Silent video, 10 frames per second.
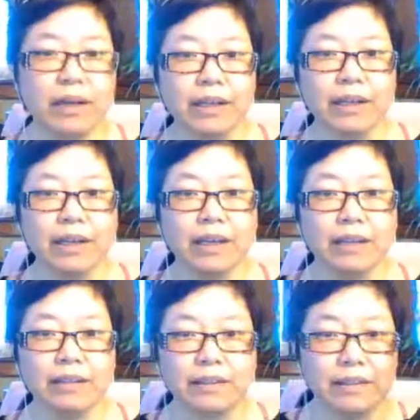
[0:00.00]
why I
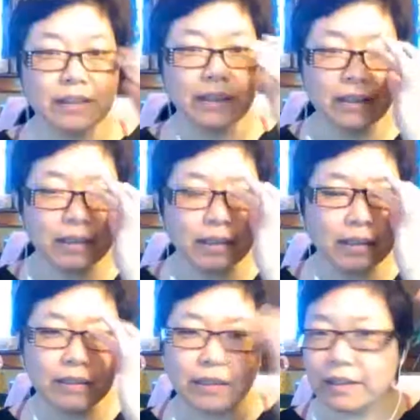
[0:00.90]
can't get anything
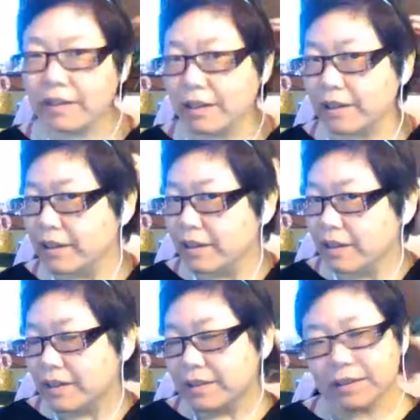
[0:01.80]
done. And I just
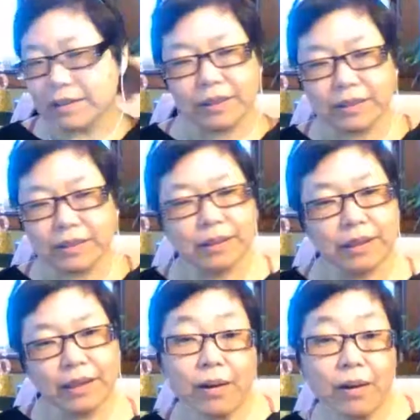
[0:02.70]
thought today,
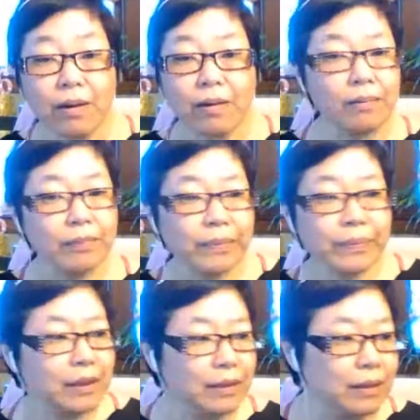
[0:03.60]
oh,
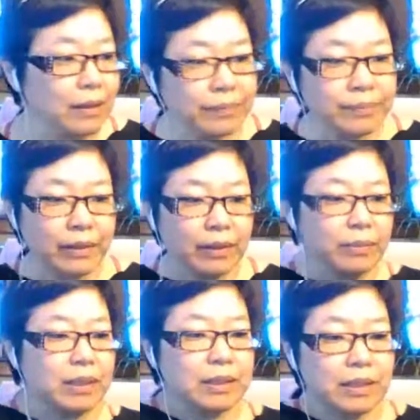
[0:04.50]
I'm an
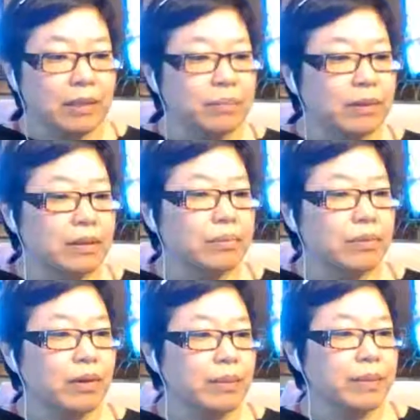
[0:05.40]
example, prime
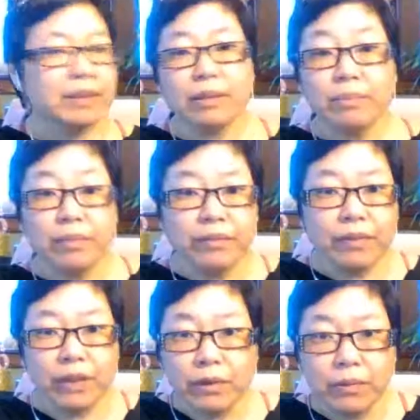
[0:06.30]
example of
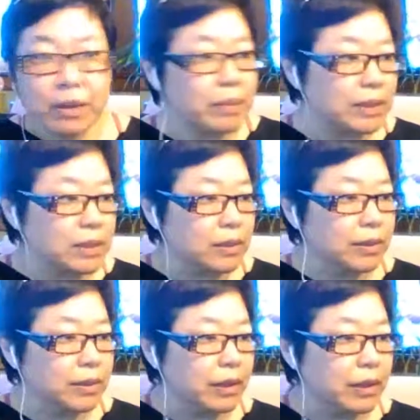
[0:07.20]
inquiry-based learning,
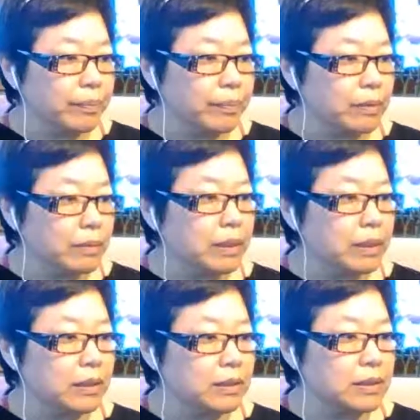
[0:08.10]
because
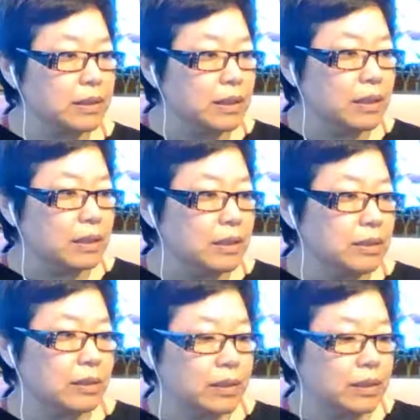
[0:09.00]
that's all it is.
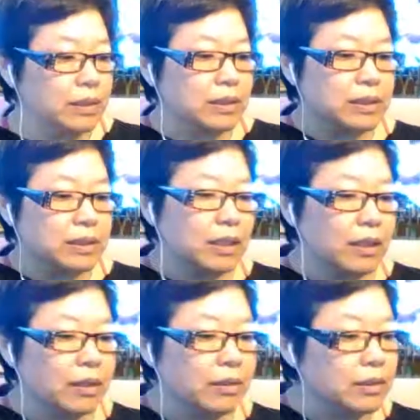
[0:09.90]
It's like I learn
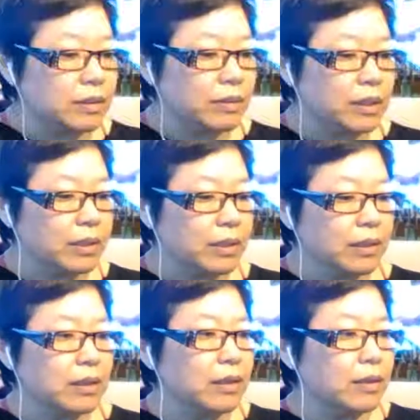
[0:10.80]
something, I get another
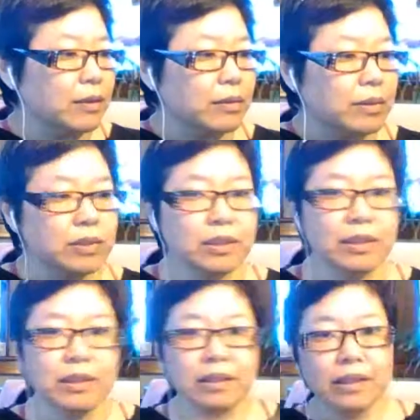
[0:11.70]
question, and then
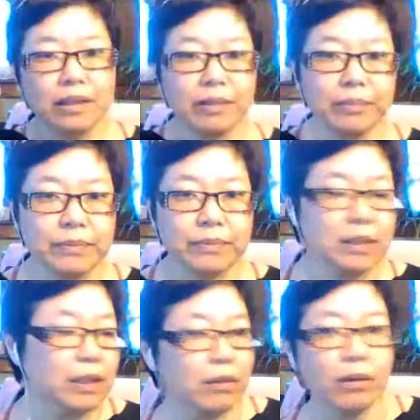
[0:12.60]
I'm taken
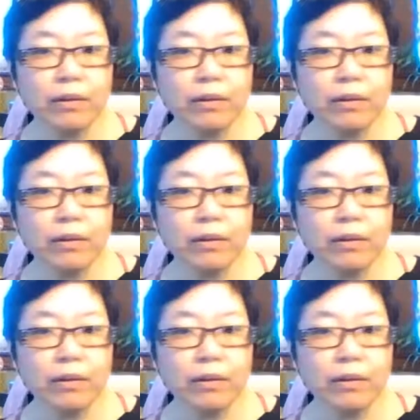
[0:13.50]
off